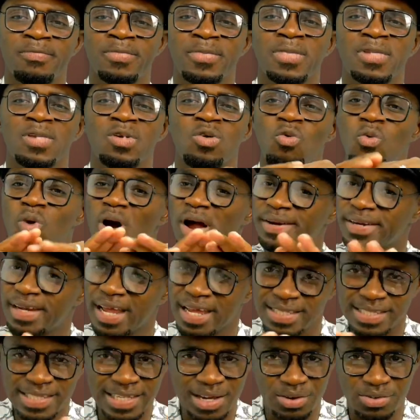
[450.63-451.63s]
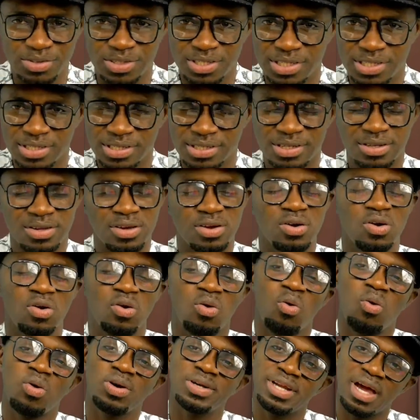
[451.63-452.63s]
One that sells,
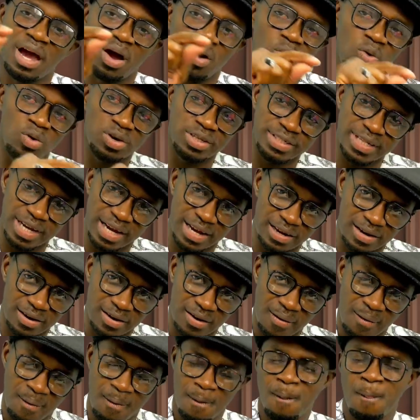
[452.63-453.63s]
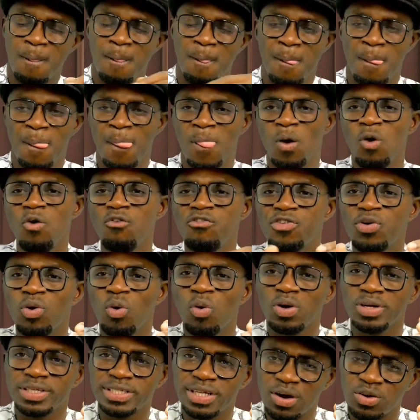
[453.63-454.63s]
or that hotel. If you
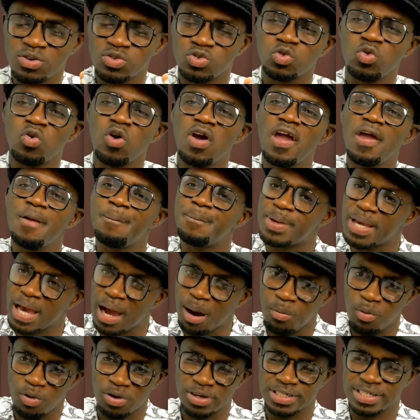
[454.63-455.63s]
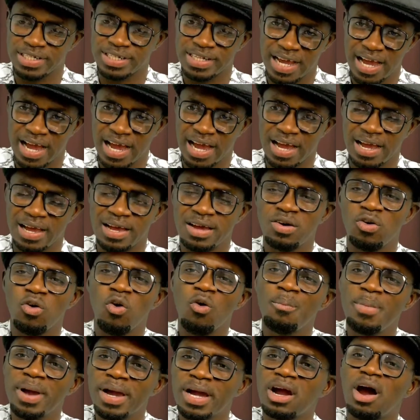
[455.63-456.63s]
hotel so a Pia Bontia,
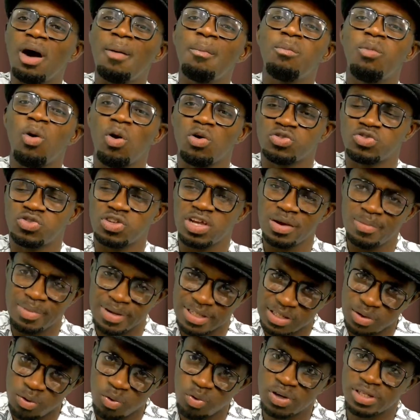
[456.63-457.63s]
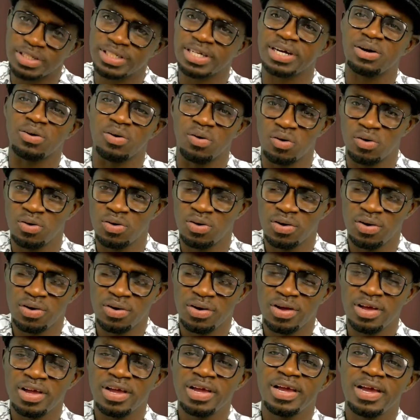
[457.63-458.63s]
we make up box ABC hotel.
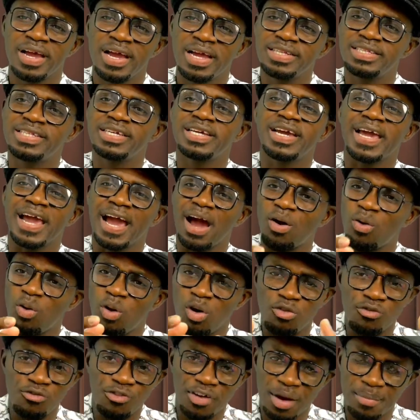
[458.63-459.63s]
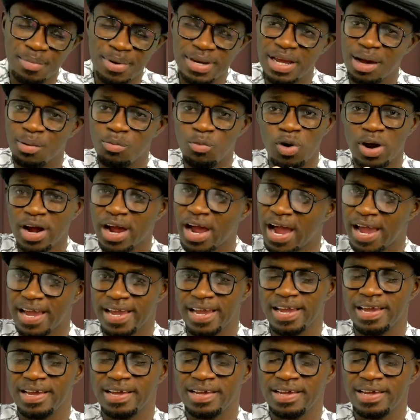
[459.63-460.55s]
And take care confirm the mokai.